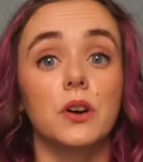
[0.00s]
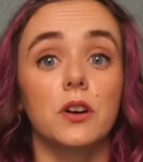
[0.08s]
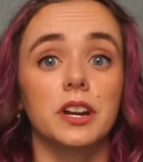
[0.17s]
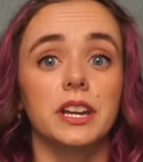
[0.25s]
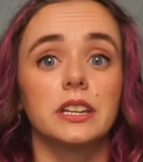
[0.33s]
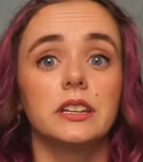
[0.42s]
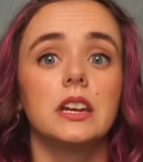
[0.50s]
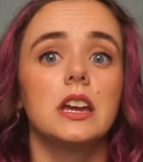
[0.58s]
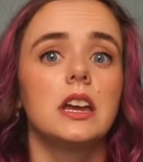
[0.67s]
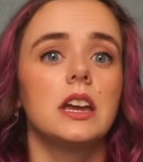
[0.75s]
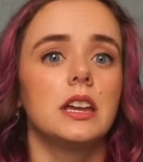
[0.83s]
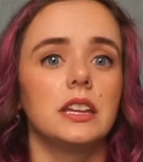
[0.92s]
sorry.
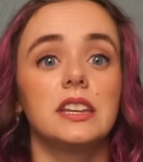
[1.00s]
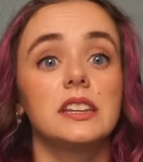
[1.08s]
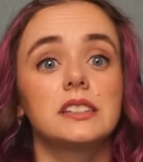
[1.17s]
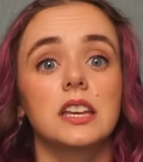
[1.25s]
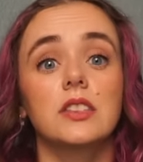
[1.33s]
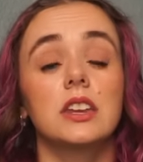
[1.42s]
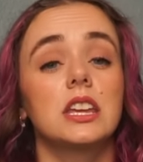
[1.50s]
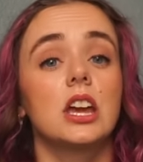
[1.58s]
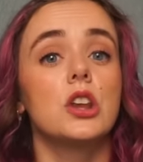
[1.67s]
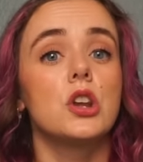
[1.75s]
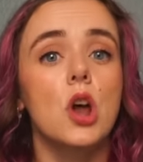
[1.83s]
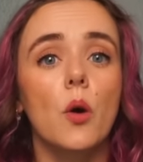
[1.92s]
He said that he
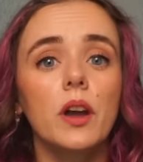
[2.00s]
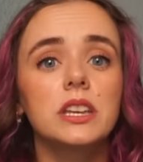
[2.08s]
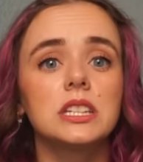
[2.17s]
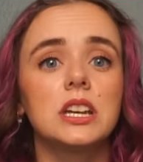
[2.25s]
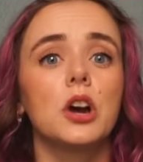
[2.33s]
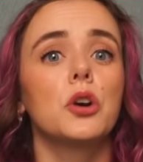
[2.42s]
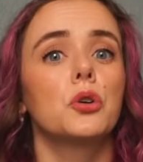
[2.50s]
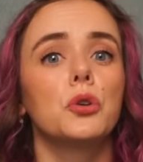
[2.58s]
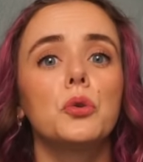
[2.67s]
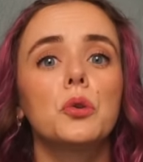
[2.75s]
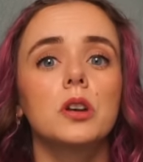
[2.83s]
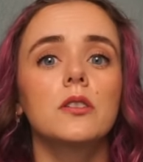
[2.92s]
had no idea
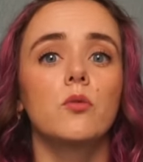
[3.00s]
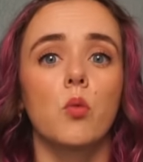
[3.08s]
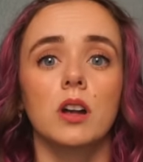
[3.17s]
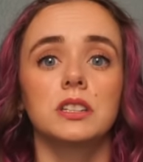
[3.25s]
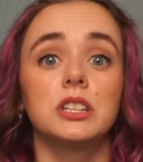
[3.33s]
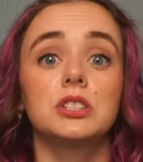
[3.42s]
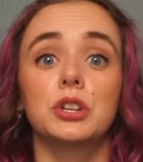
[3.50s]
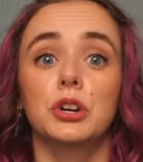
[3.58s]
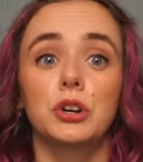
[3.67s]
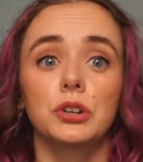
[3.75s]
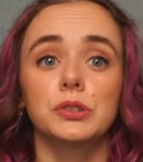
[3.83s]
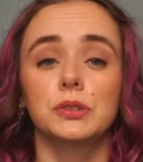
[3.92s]
who could have wanted to
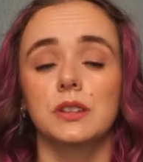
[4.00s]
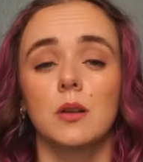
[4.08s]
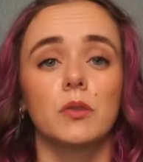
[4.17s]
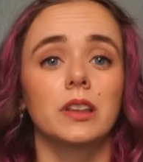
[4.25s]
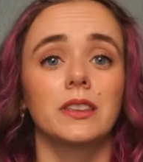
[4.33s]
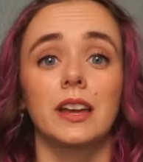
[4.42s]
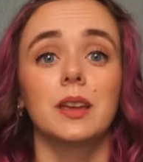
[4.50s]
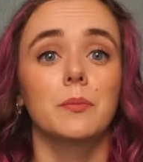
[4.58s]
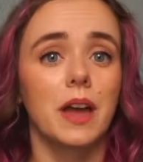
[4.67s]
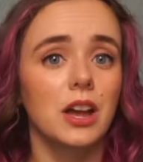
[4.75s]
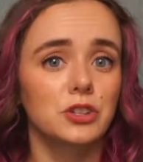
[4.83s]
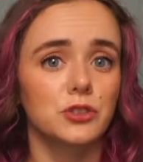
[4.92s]
hurt someone like
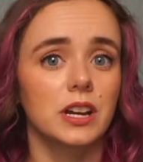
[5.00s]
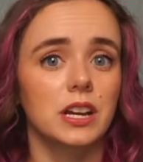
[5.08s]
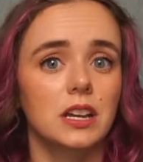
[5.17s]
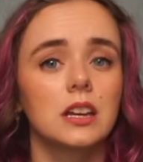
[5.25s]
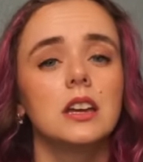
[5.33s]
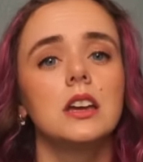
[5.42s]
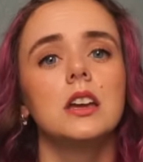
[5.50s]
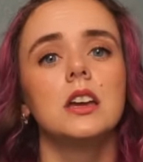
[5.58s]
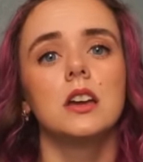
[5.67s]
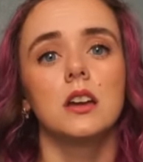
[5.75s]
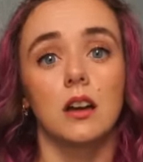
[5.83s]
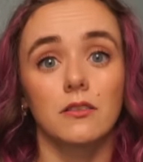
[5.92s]
Patrick.
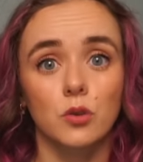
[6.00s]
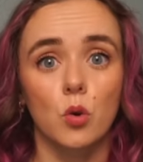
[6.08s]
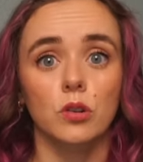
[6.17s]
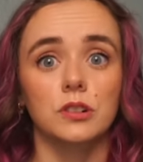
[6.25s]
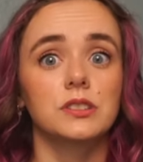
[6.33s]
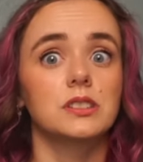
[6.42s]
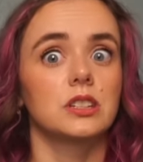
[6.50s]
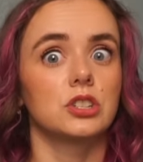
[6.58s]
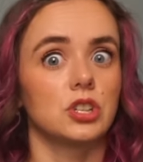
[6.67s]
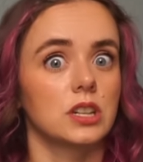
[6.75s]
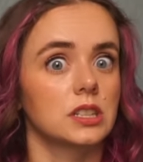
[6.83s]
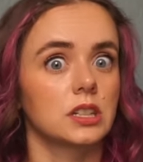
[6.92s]
Of course,
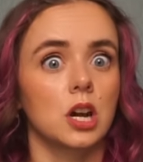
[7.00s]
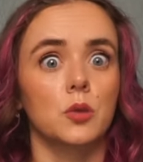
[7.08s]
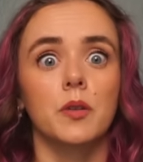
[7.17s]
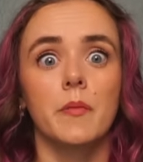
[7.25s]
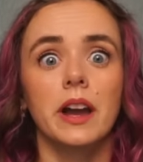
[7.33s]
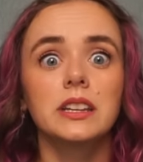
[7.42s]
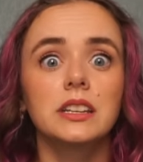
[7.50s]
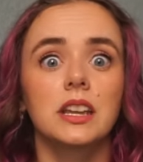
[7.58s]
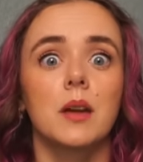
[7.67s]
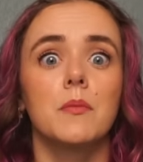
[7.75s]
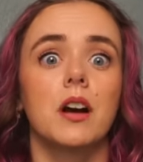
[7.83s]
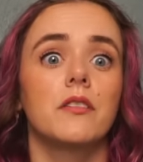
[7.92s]
Jessica reminded
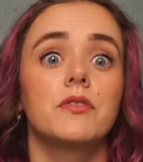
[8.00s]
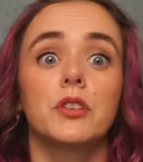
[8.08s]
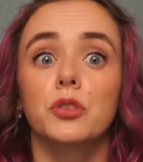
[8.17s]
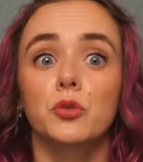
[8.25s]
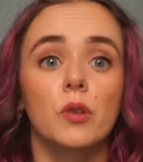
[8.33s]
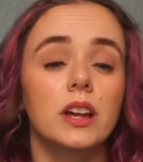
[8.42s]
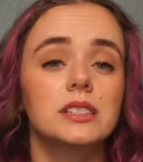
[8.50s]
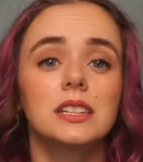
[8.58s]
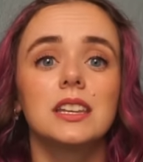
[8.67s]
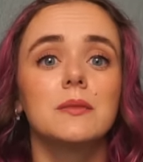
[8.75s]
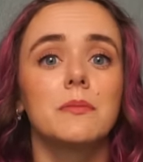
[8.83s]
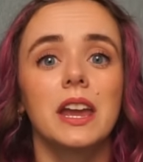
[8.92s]
him of the threats
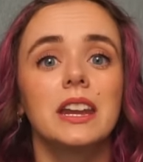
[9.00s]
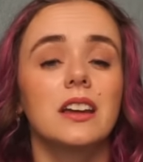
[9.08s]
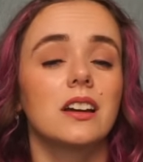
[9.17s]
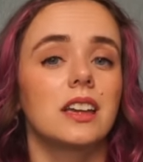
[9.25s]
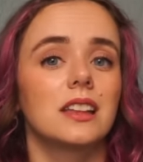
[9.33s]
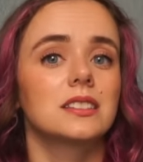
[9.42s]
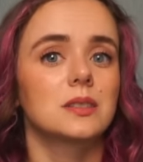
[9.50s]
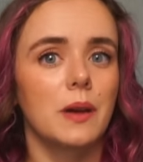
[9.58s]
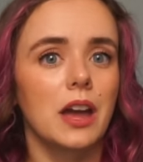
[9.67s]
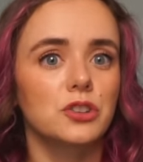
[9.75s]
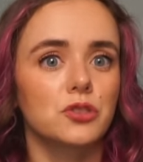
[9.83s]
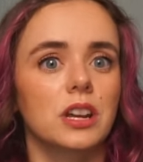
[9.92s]
he made against
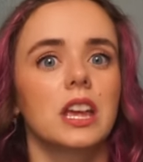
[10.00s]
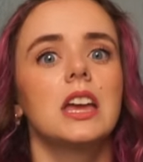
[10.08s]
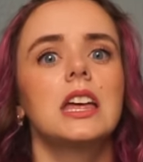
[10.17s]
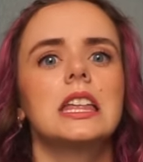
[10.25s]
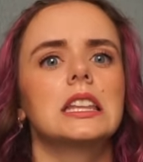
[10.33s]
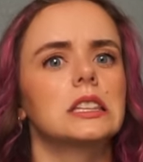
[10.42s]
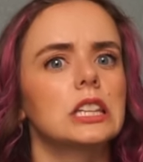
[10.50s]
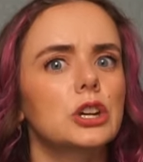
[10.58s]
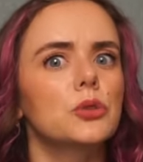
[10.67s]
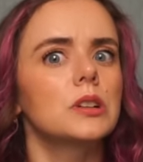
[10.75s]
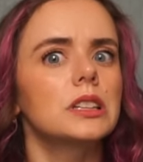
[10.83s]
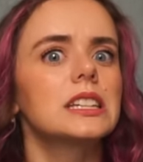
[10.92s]
Patrick,
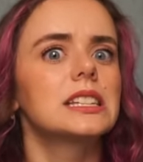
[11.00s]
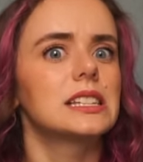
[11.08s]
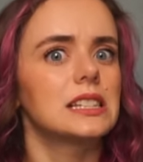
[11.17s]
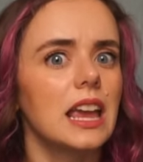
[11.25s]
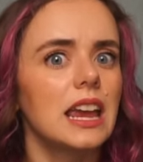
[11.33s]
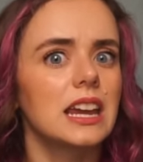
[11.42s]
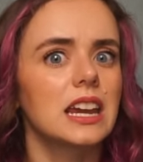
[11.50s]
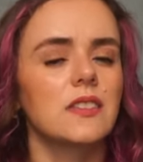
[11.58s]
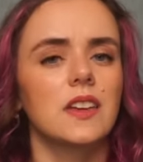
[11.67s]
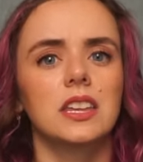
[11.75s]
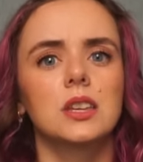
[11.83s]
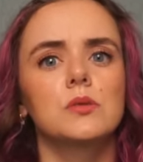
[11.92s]
literally saying
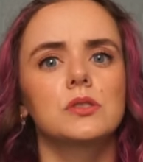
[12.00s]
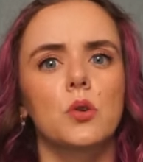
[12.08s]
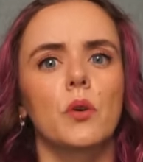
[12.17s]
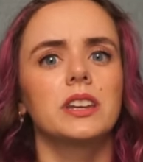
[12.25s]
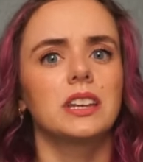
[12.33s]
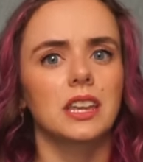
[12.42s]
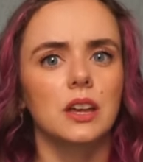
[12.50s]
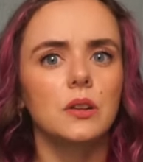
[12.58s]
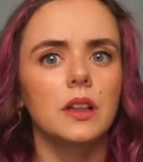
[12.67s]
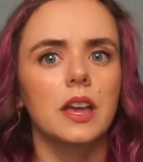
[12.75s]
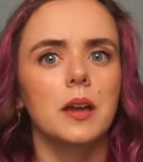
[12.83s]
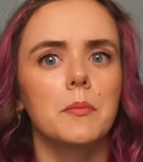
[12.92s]
that he was going to kill
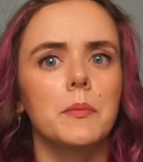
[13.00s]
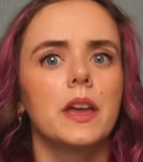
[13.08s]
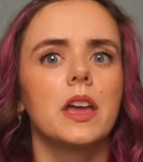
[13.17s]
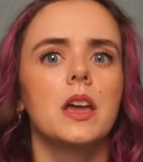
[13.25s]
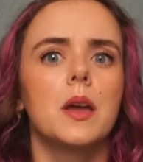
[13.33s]
him,